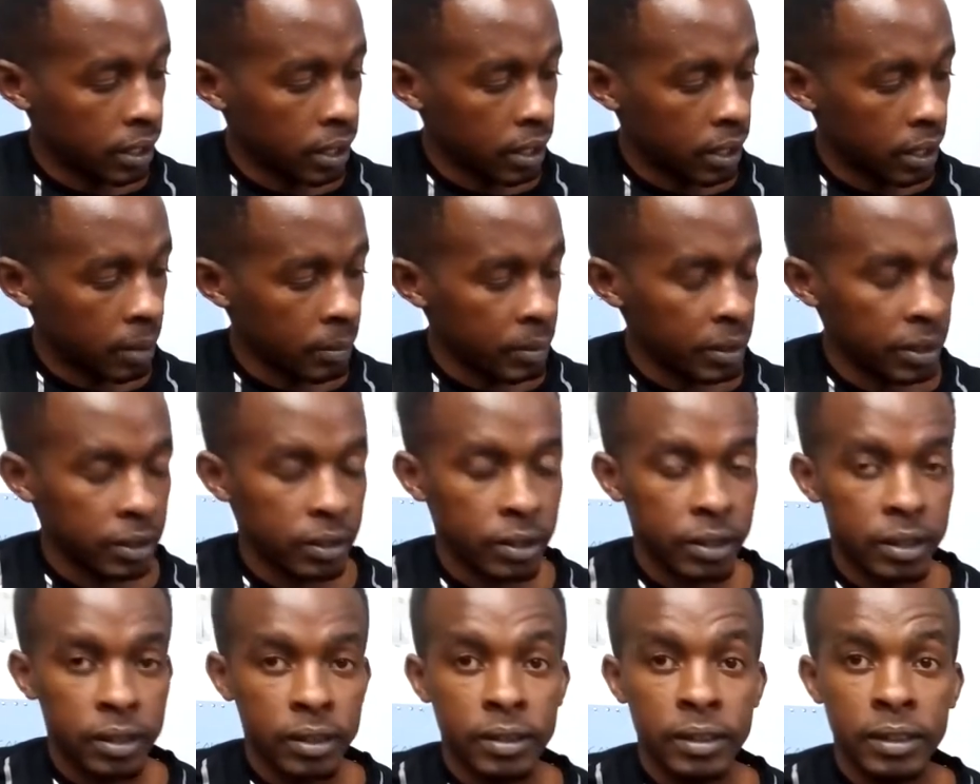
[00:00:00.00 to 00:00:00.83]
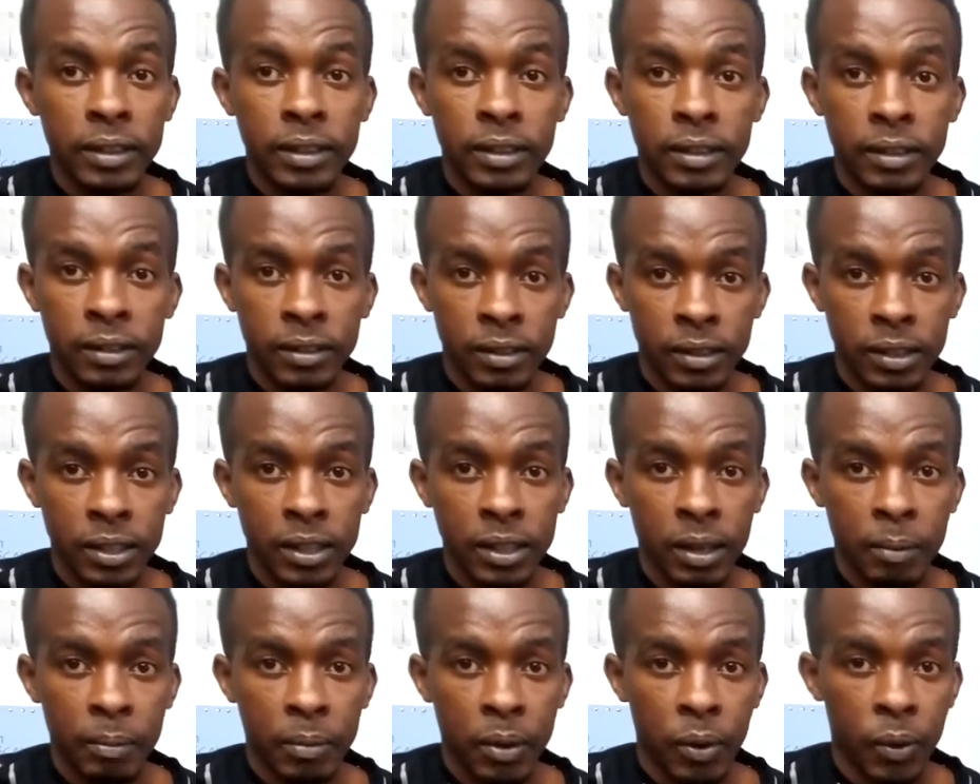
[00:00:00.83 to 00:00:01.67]
I mean string
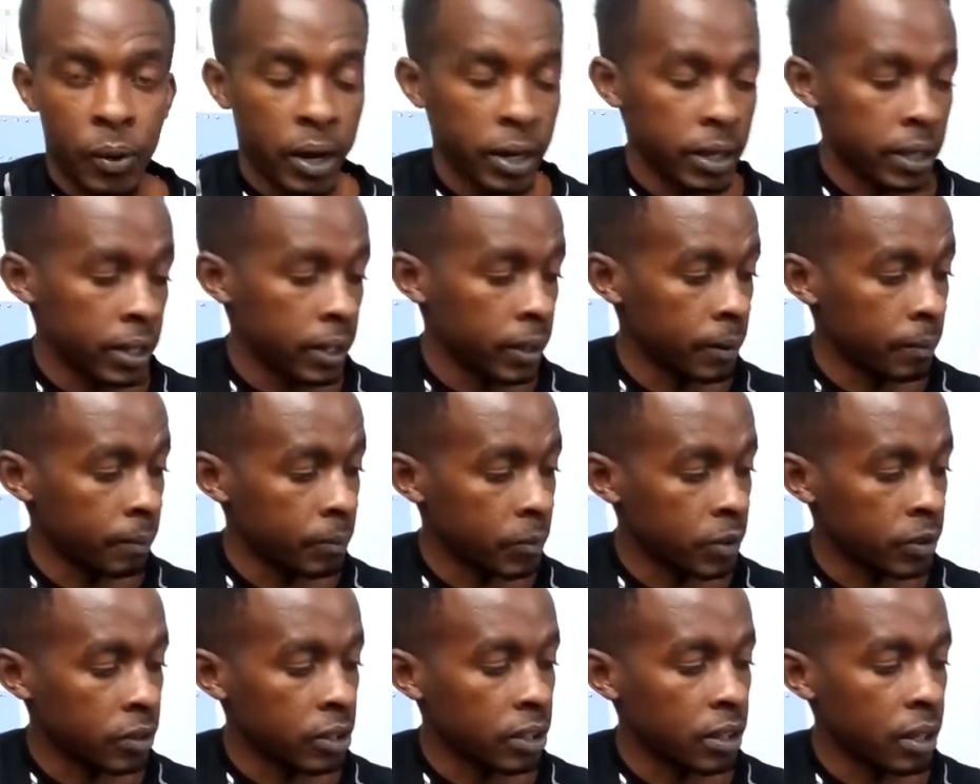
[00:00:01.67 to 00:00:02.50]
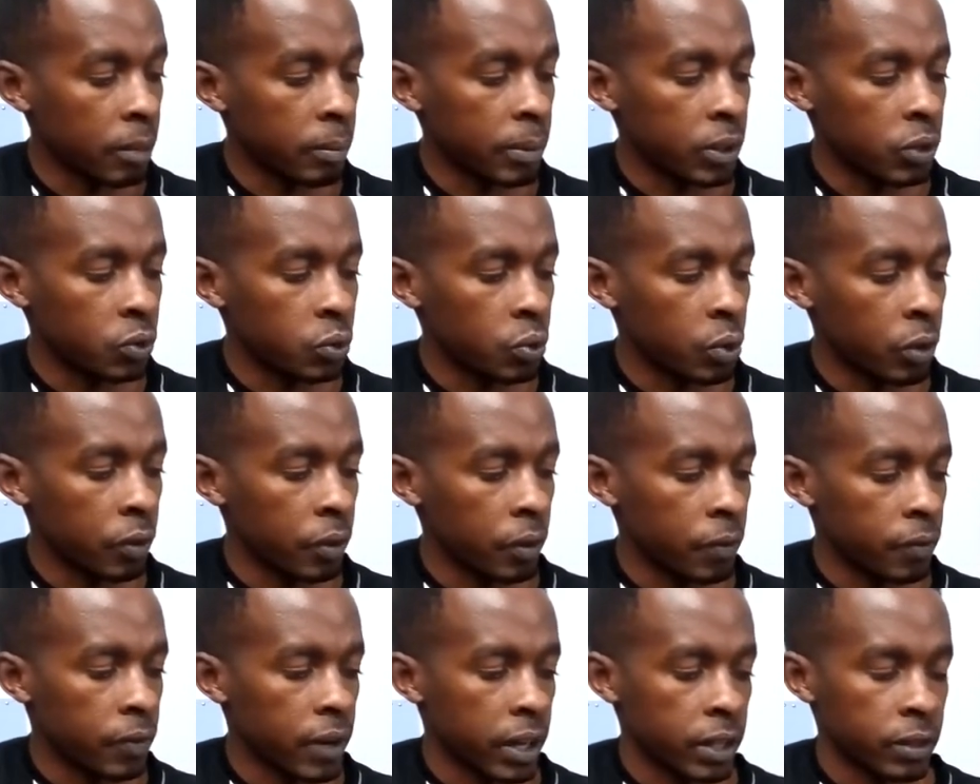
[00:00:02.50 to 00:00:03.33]
number 1, string number 2 on the
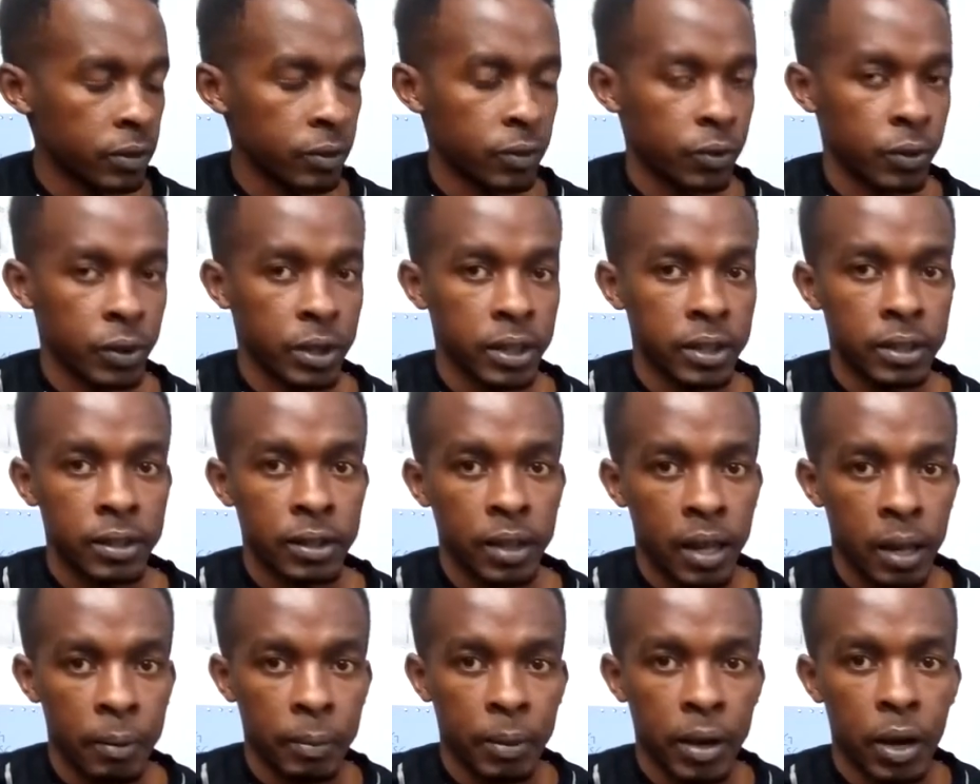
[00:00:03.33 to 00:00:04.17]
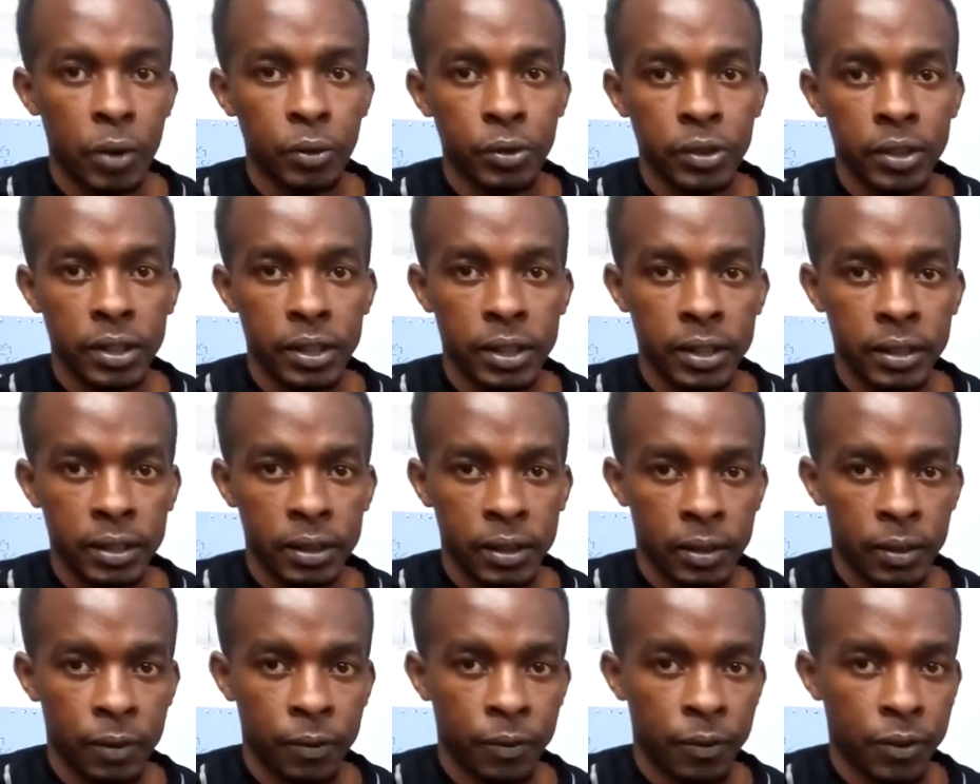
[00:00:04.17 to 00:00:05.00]
first fret. I'm counting
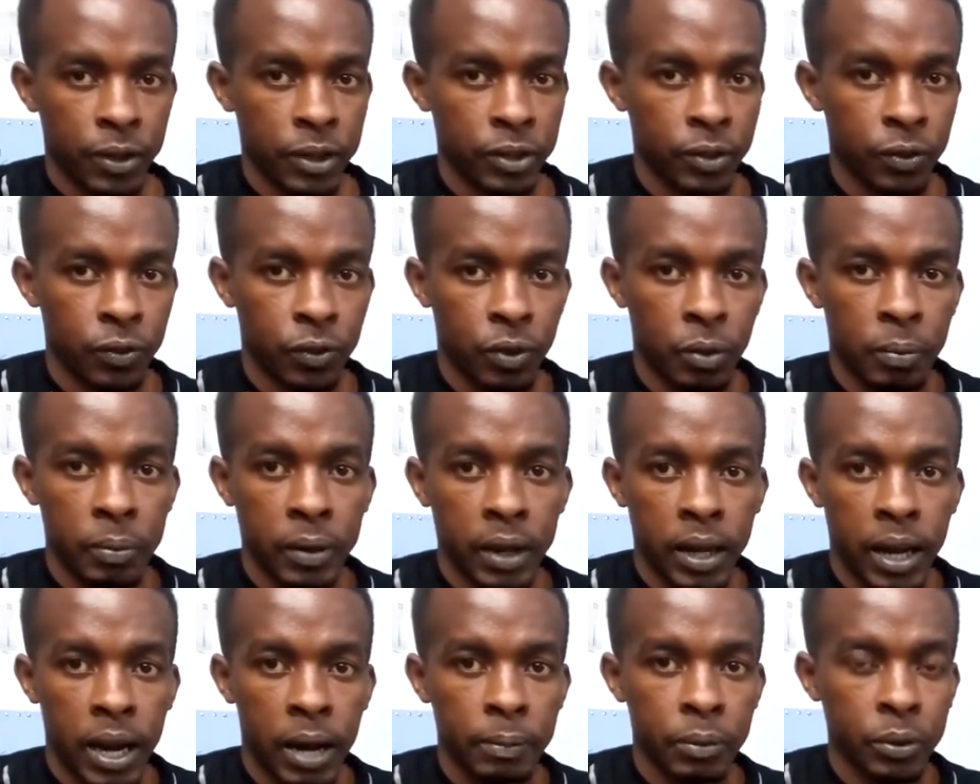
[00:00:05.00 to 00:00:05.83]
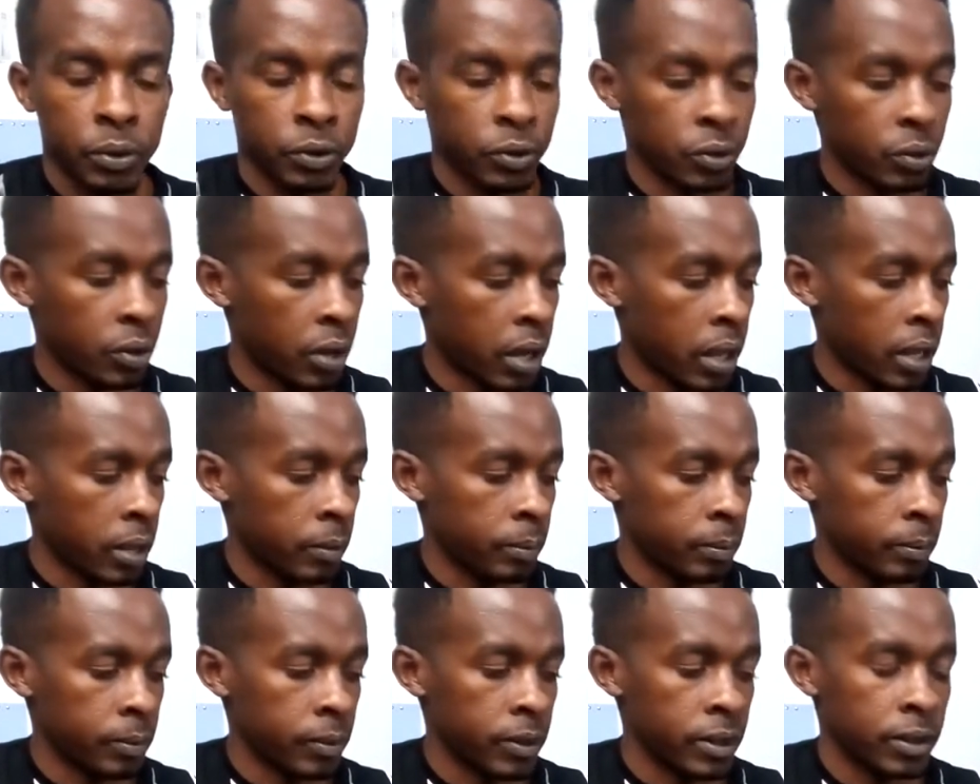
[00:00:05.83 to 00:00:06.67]
the frets from the capo, so I
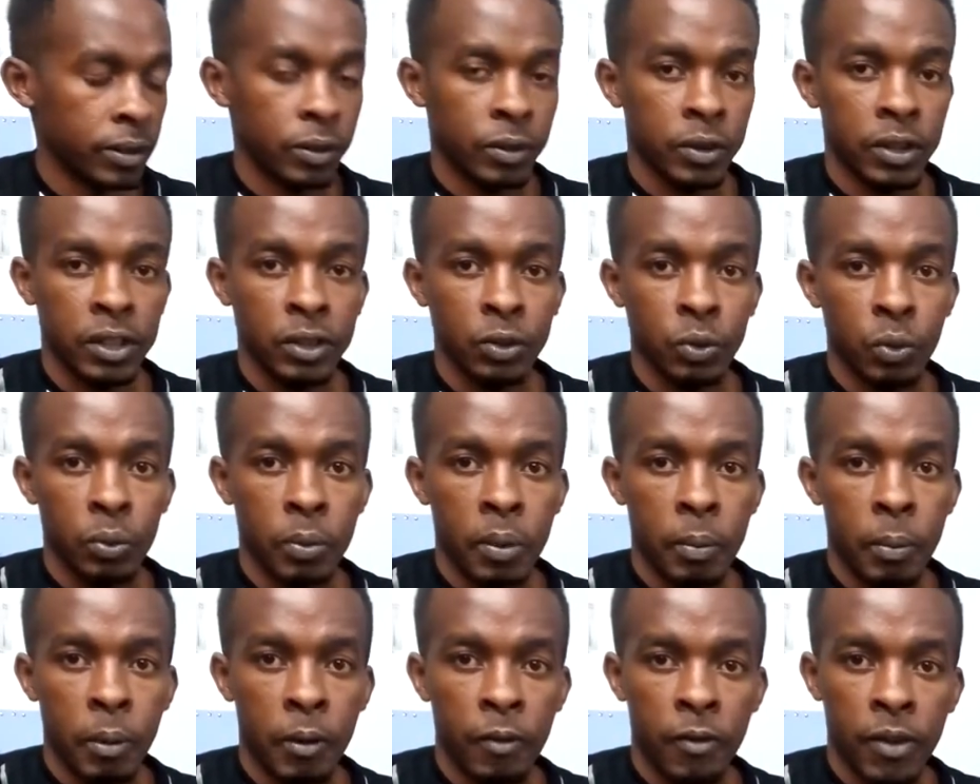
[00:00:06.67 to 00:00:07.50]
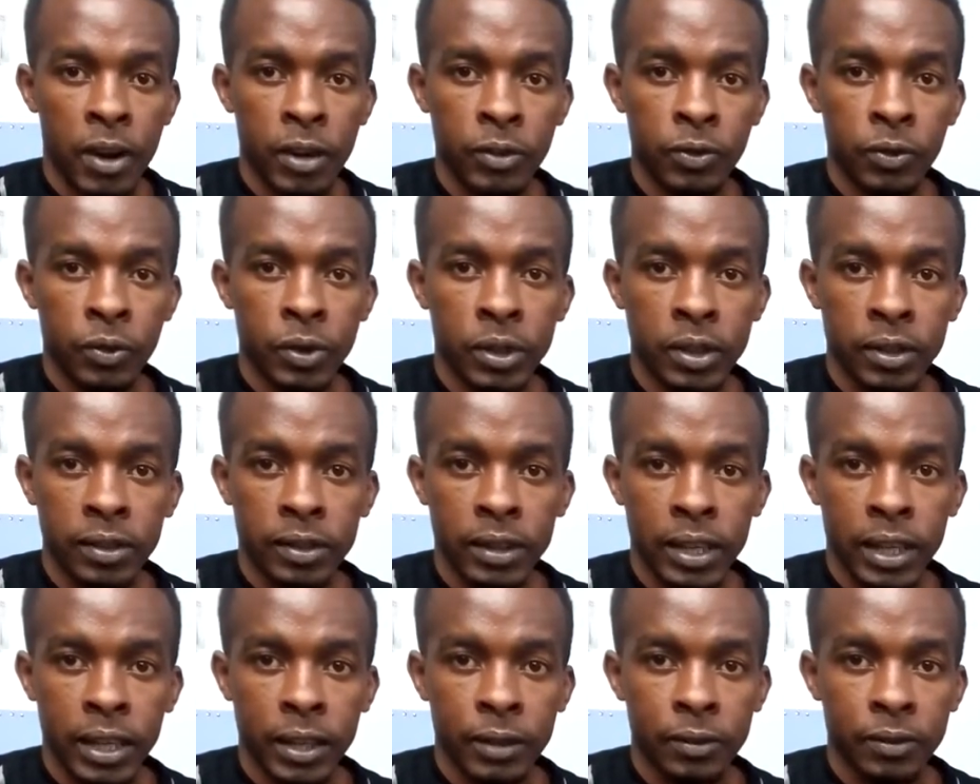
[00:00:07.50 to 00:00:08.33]
am this will be my first fret,
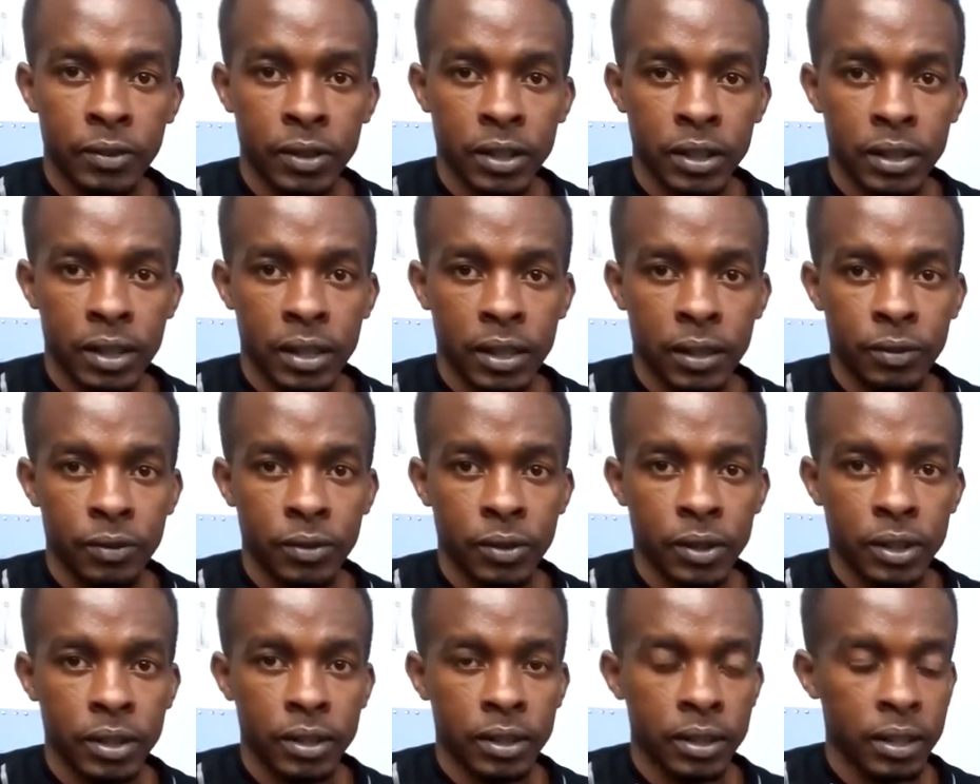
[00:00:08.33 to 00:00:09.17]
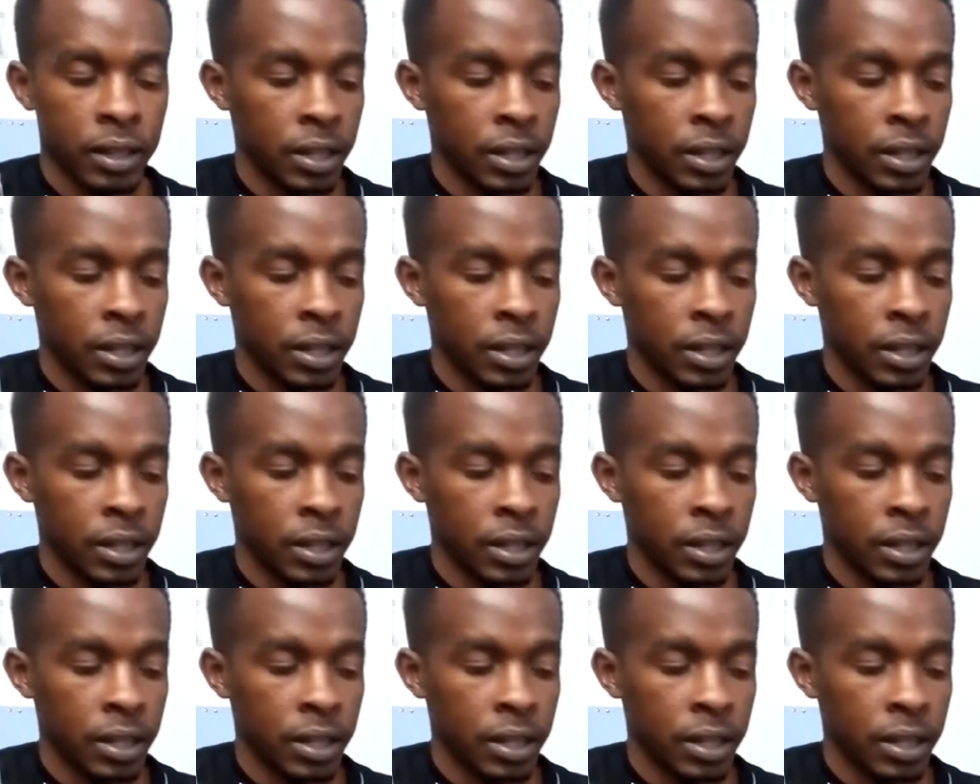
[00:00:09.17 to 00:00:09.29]
second fret, third fret.